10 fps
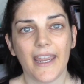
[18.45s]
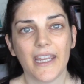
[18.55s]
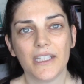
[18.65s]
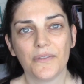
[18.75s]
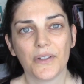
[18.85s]

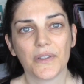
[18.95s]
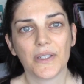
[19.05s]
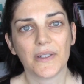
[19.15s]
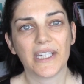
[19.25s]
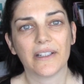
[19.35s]
And if you're
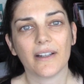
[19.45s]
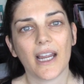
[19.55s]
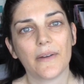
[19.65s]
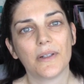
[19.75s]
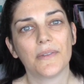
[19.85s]
new here,
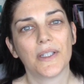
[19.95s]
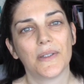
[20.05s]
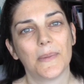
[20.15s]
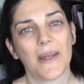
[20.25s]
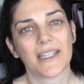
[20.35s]
I review
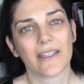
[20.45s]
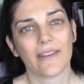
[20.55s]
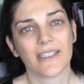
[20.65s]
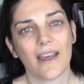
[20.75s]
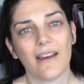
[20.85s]
new masks all
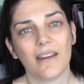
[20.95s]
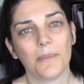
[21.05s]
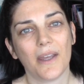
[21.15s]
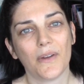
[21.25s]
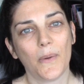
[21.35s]
the
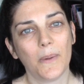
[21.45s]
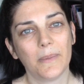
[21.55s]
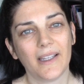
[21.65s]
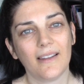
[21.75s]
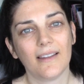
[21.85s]
time. I have a whole
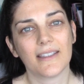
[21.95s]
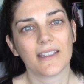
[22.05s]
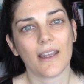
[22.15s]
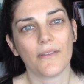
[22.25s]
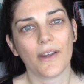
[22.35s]

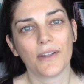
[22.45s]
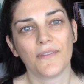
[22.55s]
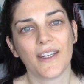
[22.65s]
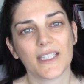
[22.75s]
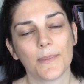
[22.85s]
playlist of other
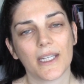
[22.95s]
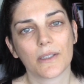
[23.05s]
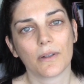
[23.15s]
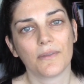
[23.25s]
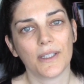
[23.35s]
face
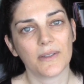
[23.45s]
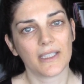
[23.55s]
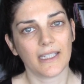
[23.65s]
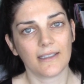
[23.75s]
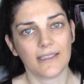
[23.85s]
mask reviews
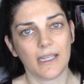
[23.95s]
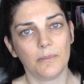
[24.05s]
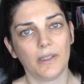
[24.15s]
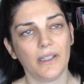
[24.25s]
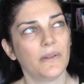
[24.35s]
linked
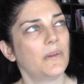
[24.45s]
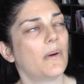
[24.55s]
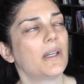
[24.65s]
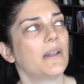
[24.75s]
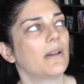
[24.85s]
down below,
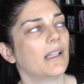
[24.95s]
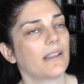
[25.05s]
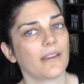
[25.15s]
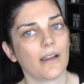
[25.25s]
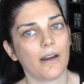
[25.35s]
or you can
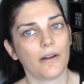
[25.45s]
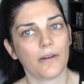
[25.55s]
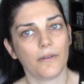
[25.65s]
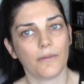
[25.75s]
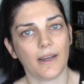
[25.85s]
click the
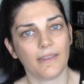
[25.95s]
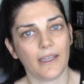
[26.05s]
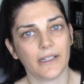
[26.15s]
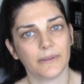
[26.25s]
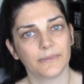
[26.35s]
card right
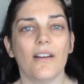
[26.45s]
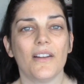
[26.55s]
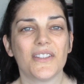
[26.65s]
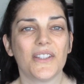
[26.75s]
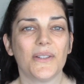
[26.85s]
there.
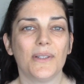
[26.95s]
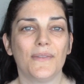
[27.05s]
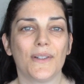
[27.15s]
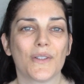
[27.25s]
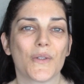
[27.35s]
Also,
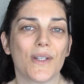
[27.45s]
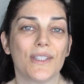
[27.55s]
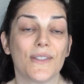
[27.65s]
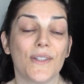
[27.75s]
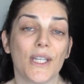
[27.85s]
if you're enjoying
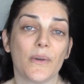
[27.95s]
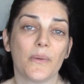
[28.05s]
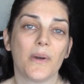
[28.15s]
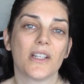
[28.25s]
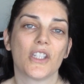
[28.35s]
this video
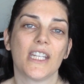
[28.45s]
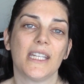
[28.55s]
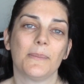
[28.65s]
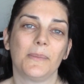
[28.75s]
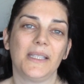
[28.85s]
while watching
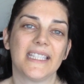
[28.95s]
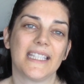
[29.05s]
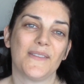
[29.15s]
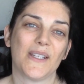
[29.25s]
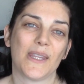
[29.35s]
it, please
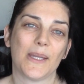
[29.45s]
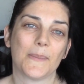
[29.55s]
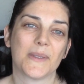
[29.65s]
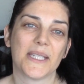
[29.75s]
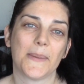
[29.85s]
give it a
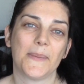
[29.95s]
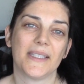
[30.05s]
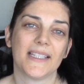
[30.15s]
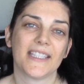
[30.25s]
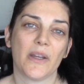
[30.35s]
thumbs up.
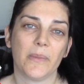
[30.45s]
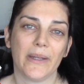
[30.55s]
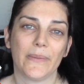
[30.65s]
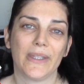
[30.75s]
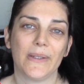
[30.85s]
It does help me
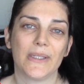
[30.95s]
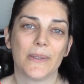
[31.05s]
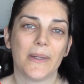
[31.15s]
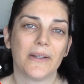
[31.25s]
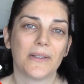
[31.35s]
out with the
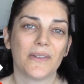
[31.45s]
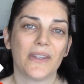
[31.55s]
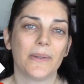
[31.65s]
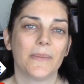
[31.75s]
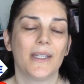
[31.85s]
YouTube
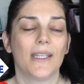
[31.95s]
algorithm.